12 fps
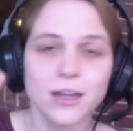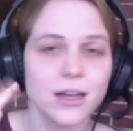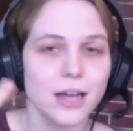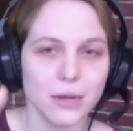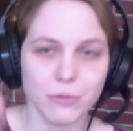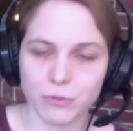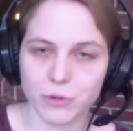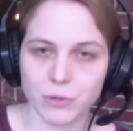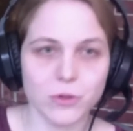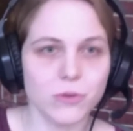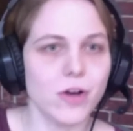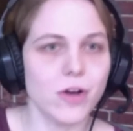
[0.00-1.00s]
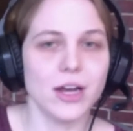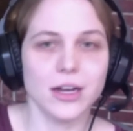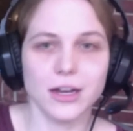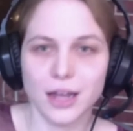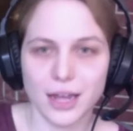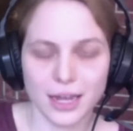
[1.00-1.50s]
And we would move on
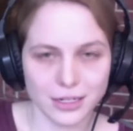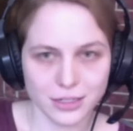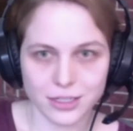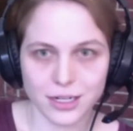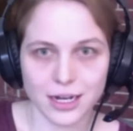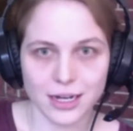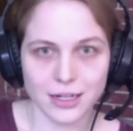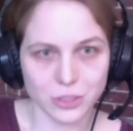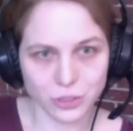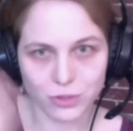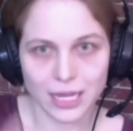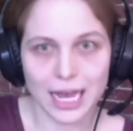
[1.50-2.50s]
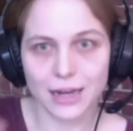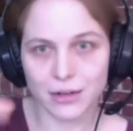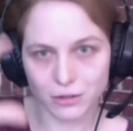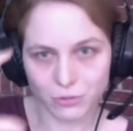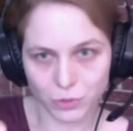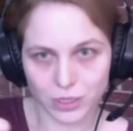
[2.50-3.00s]
and do that
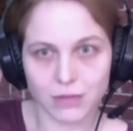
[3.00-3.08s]
with